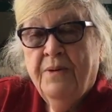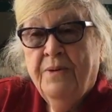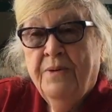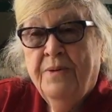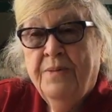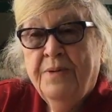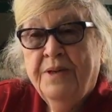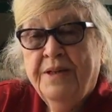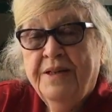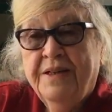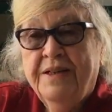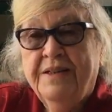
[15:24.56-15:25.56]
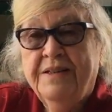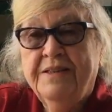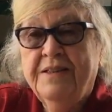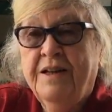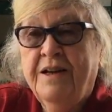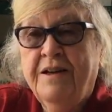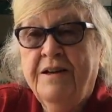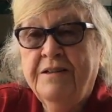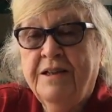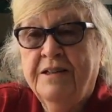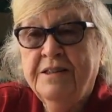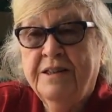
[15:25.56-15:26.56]
Oh my,
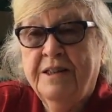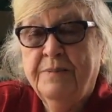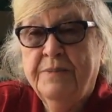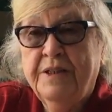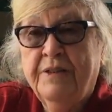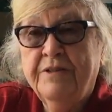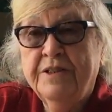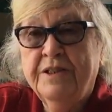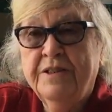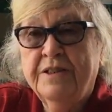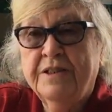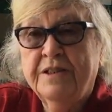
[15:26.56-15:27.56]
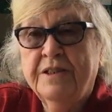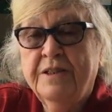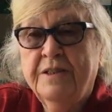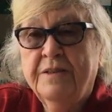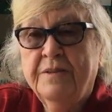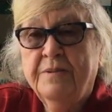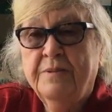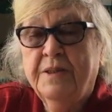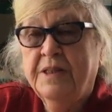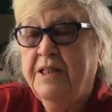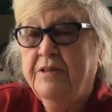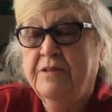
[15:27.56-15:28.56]
long time. Ever since,
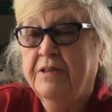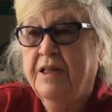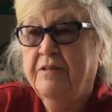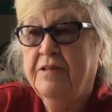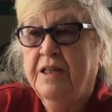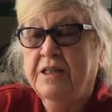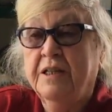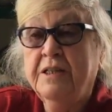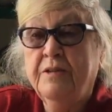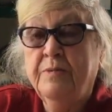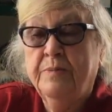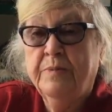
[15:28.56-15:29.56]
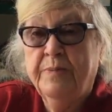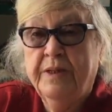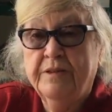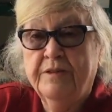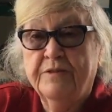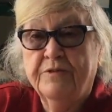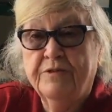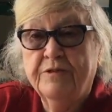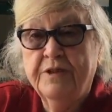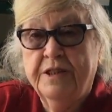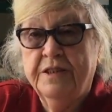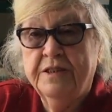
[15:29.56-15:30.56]
well, I don't know how long. I can remember back to the
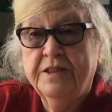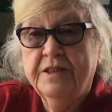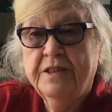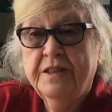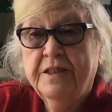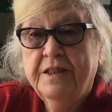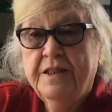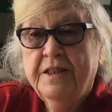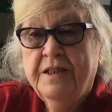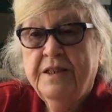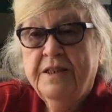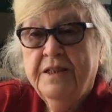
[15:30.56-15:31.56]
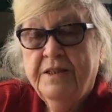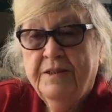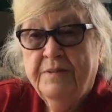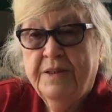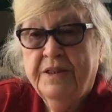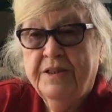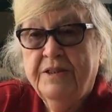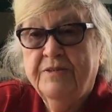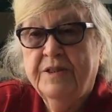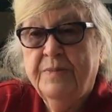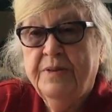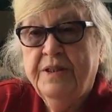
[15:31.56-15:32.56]
40s when it
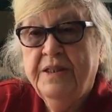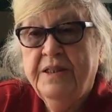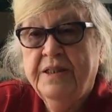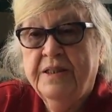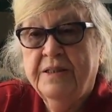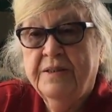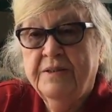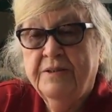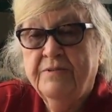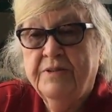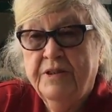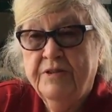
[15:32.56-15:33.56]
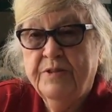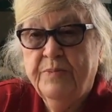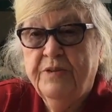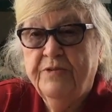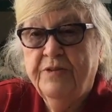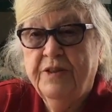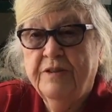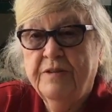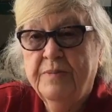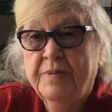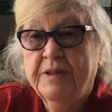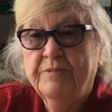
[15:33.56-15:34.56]
used to be, when it used to be a
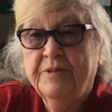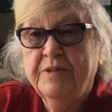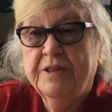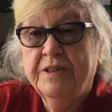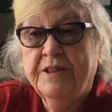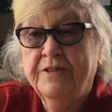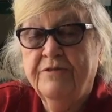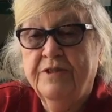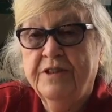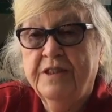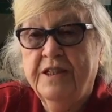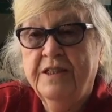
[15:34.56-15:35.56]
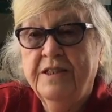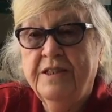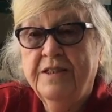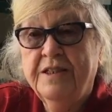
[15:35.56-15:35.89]
fair, but it was a little different then.